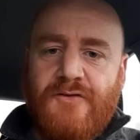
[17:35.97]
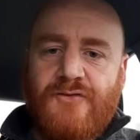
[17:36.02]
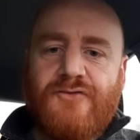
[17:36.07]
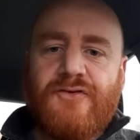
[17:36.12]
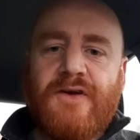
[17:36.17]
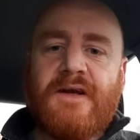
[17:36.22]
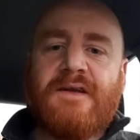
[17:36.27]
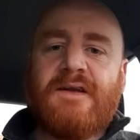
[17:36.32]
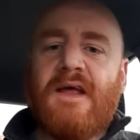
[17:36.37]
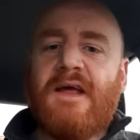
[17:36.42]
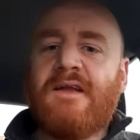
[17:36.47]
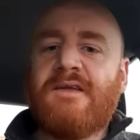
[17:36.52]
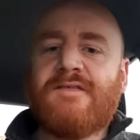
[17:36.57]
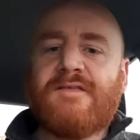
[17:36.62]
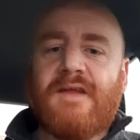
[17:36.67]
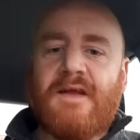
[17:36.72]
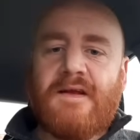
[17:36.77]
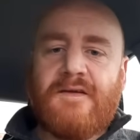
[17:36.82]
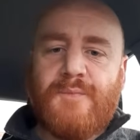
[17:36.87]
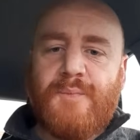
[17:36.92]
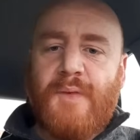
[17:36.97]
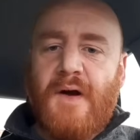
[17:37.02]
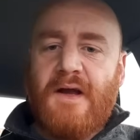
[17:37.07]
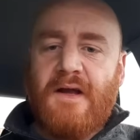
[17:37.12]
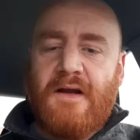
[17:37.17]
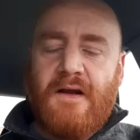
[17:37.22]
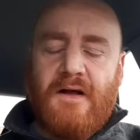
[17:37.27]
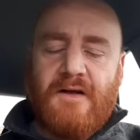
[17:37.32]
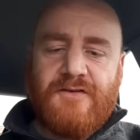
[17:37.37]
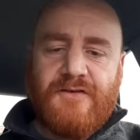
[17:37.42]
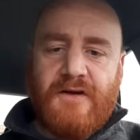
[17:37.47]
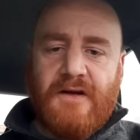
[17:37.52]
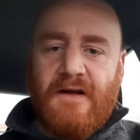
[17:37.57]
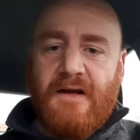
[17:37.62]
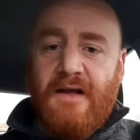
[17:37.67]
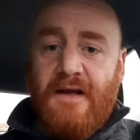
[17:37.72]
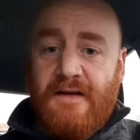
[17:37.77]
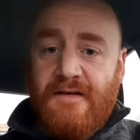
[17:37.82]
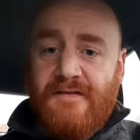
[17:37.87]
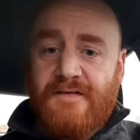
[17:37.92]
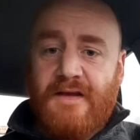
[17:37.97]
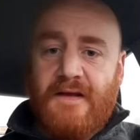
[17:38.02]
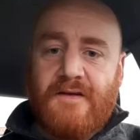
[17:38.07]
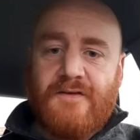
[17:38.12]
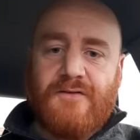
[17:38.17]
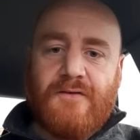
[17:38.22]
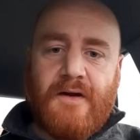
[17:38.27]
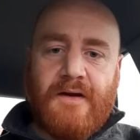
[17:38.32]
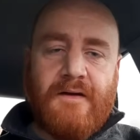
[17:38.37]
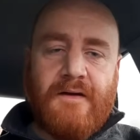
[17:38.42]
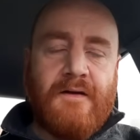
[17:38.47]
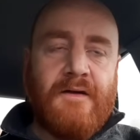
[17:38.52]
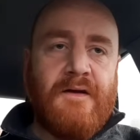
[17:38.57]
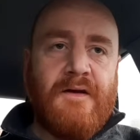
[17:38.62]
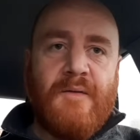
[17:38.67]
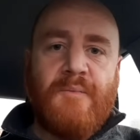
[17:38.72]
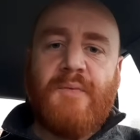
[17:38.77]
Strict instincts, biological instincts, right?